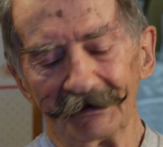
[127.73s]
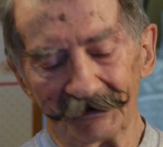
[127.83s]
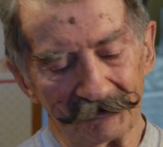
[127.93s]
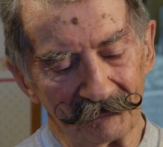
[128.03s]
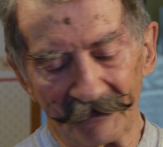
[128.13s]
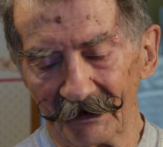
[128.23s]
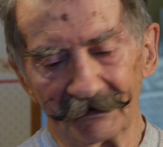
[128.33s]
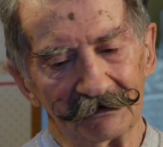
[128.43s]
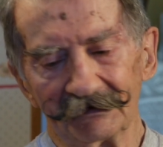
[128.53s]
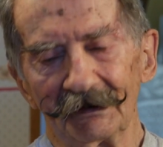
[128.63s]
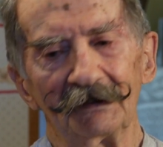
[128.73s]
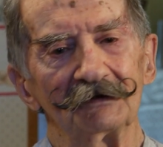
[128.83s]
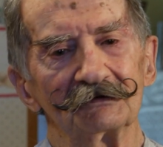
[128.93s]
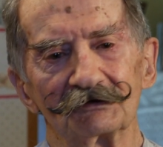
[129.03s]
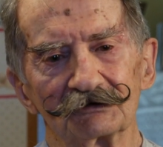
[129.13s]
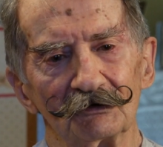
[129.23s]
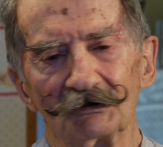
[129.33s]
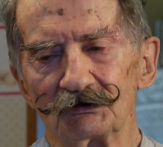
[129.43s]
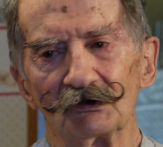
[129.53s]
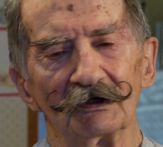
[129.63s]
uh, I so
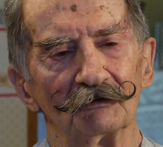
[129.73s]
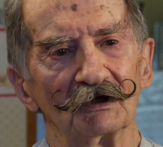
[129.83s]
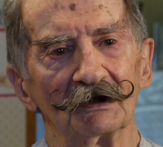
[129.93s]
enjoy what